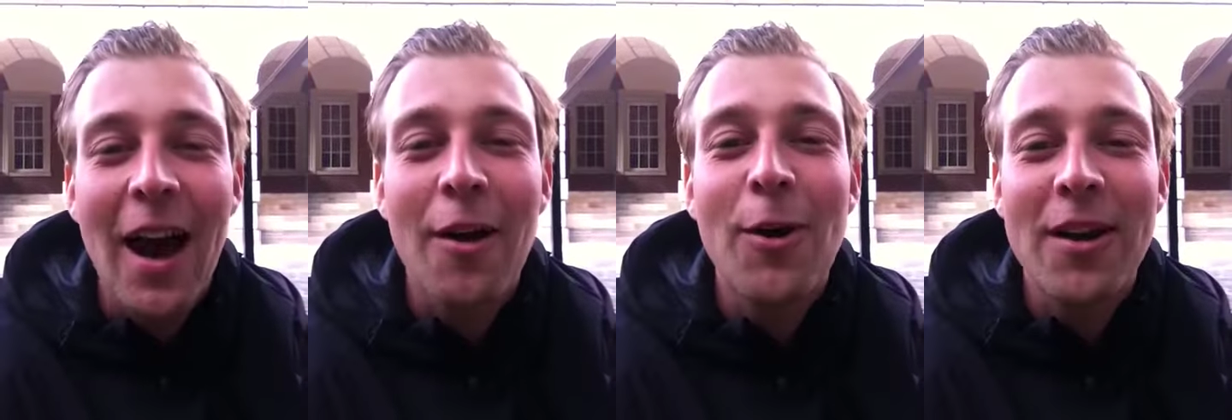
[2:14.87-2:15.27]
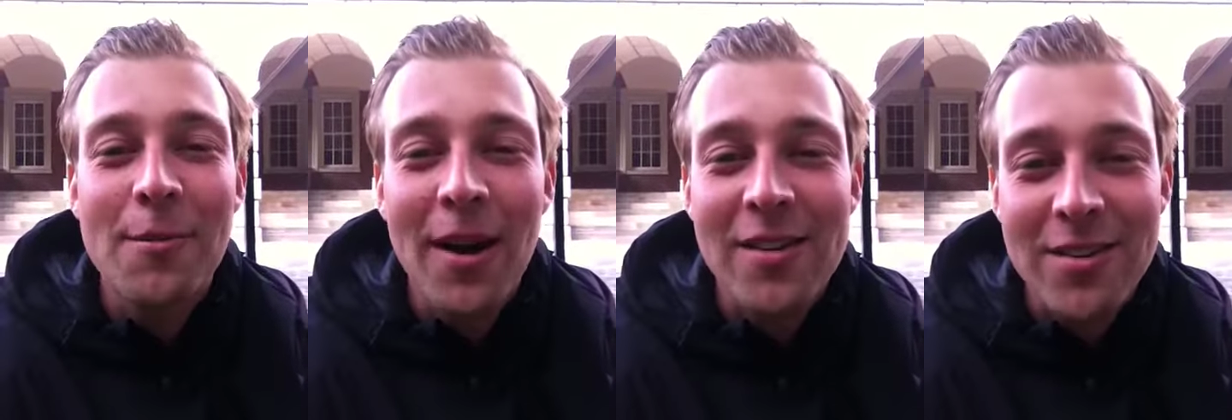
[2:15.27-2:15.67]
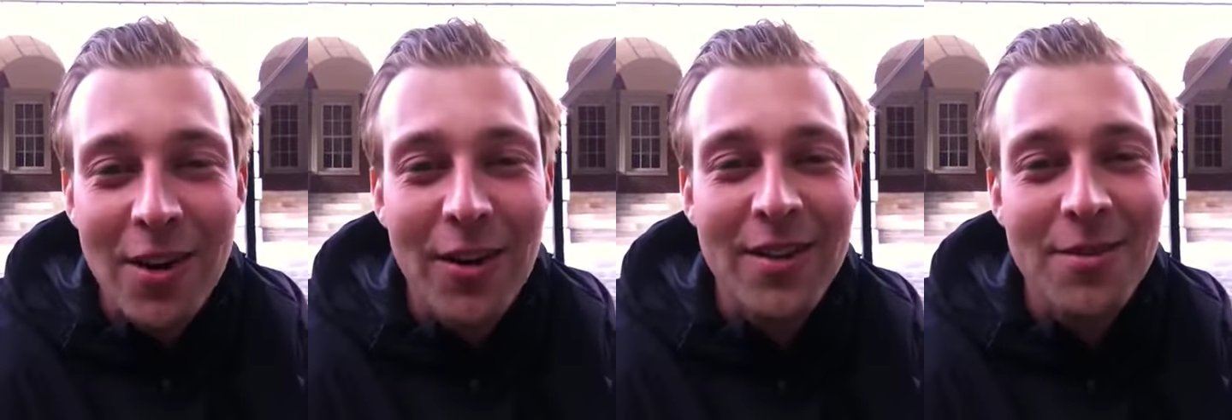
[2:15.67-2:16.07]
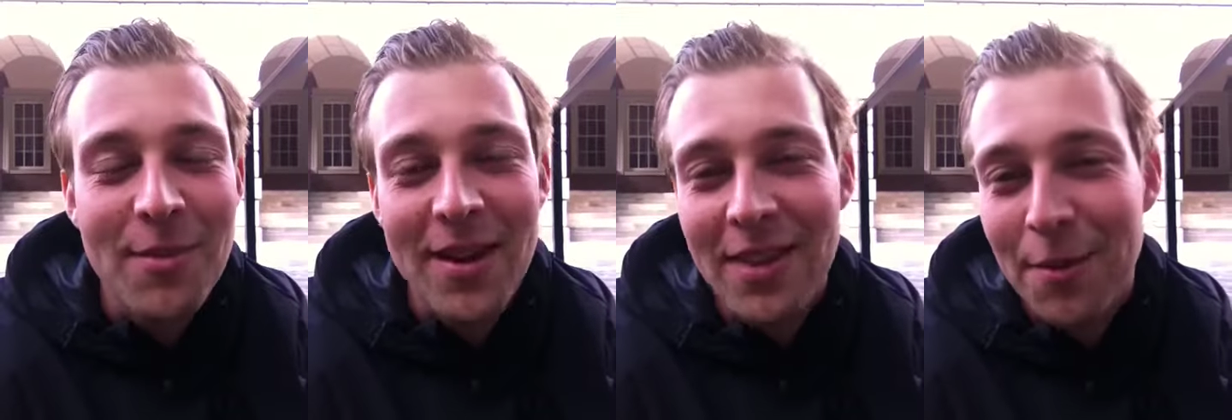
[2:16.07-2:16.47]
I recommend starting to
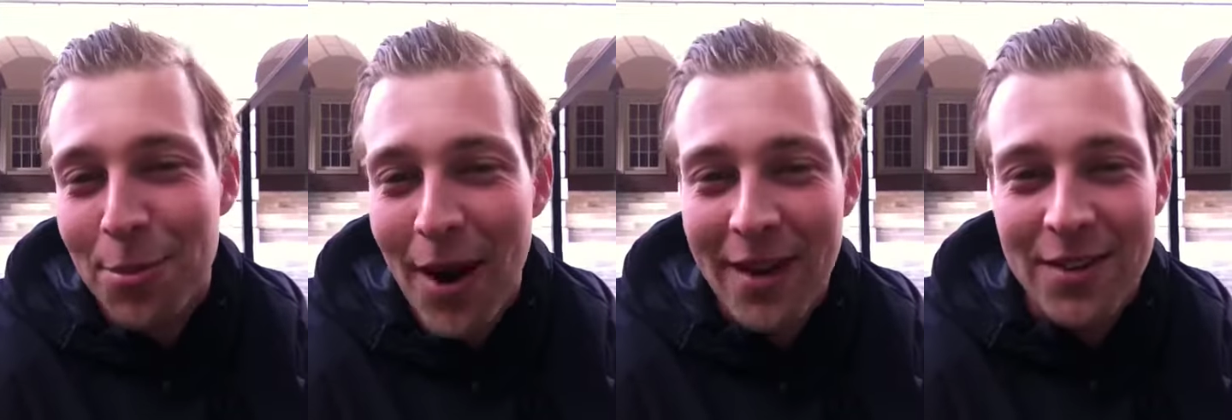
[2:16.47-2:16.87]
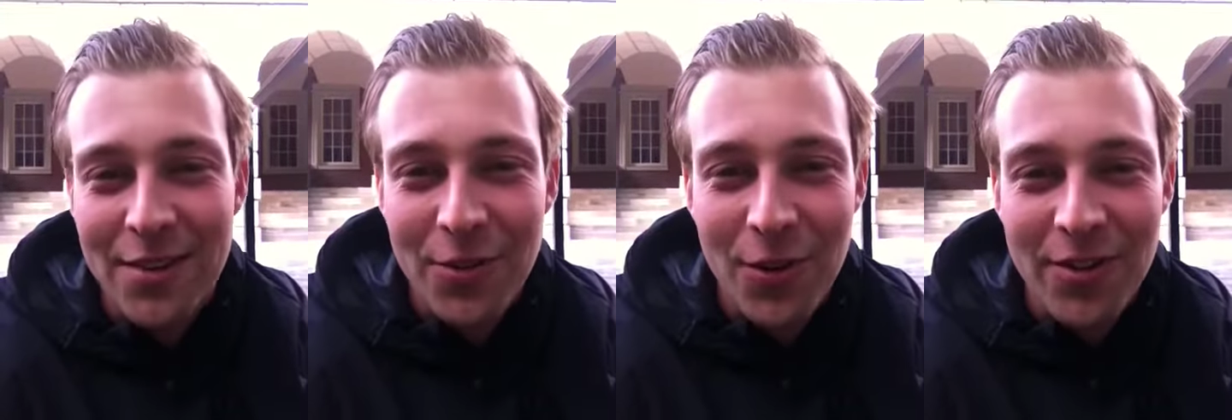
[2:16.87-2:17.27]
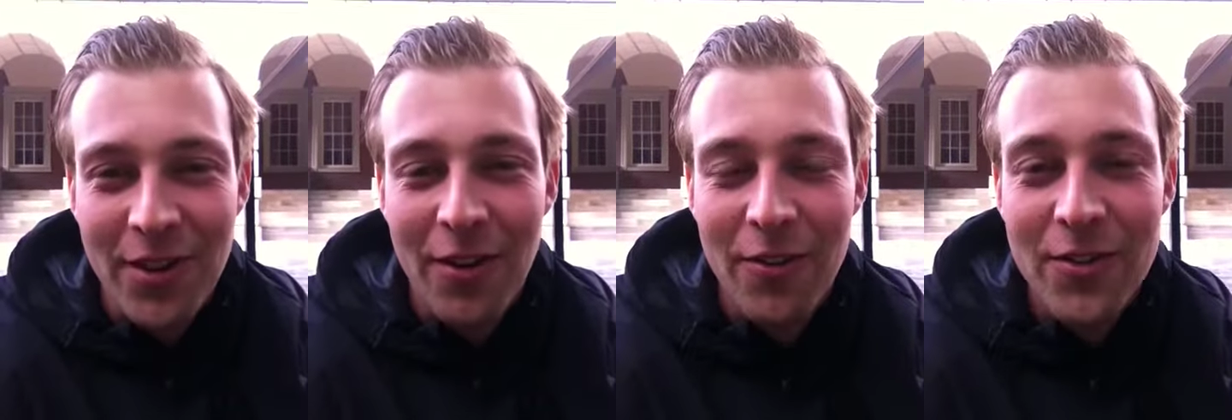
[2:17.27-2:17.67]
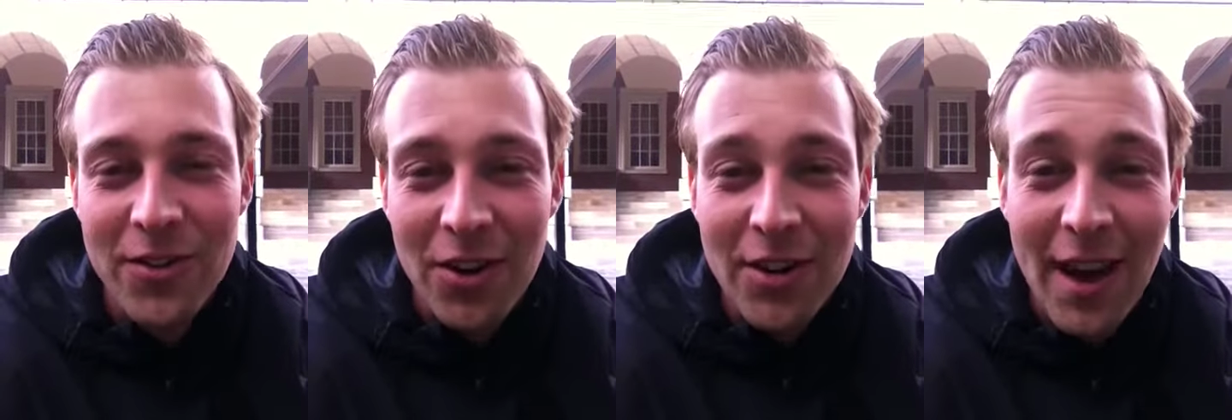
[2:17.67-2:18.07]
make that a practice for yourself.
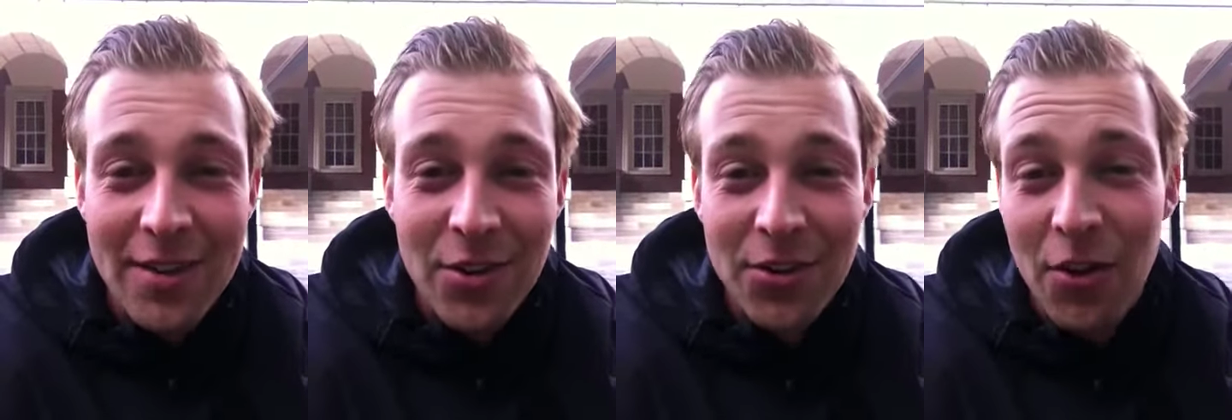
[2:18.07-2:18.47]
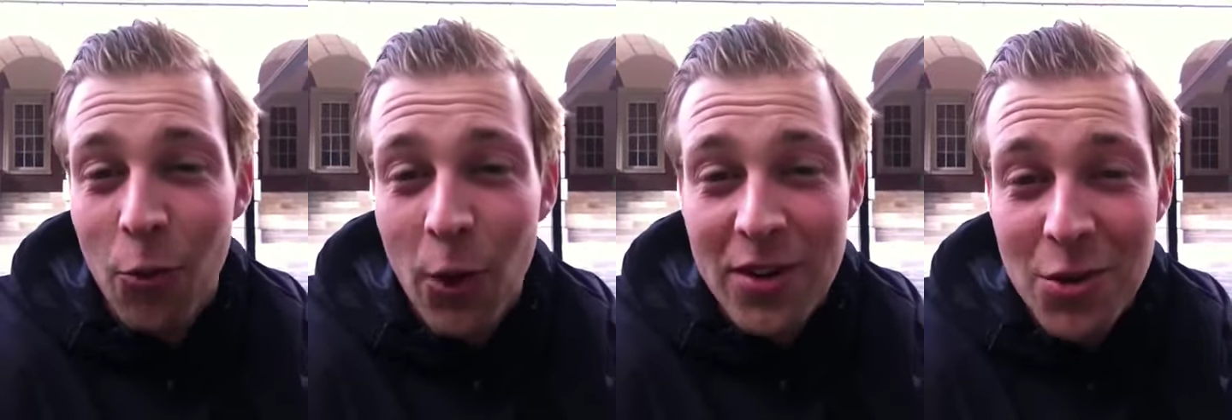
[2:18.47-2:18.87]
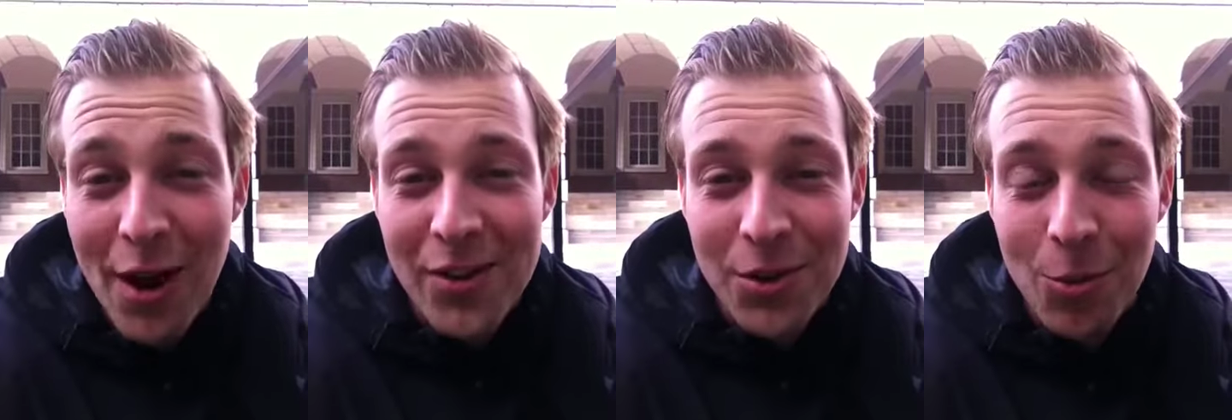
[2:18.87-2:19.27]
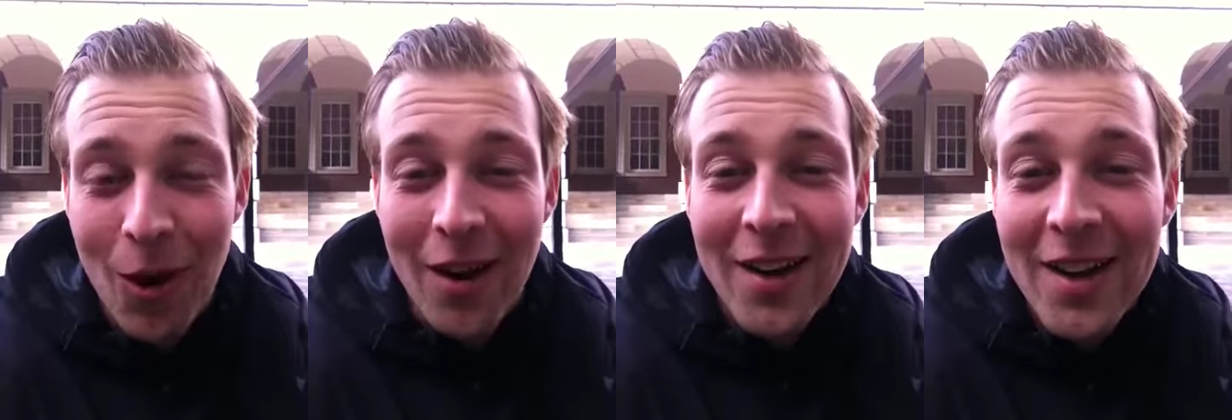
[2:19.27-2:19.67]
Start to ask yourself, what do you actually
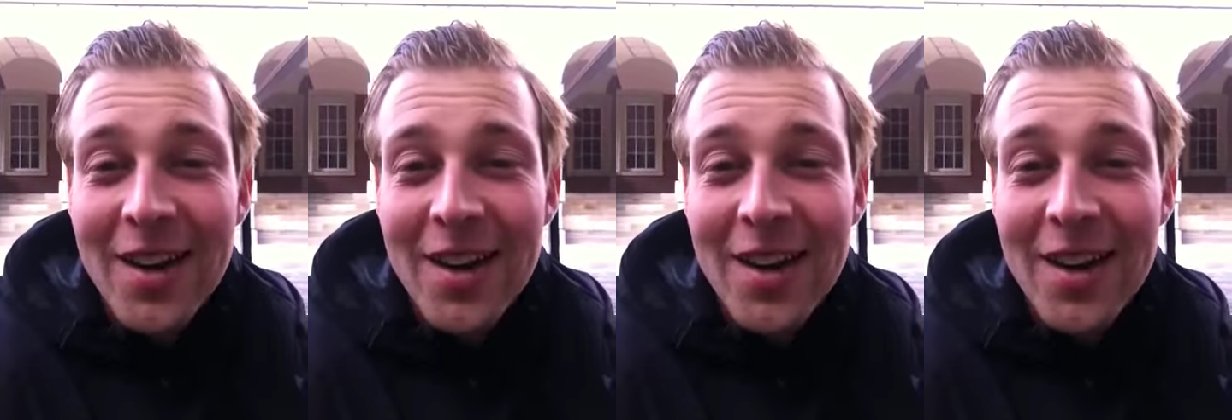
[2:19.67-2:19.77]
want?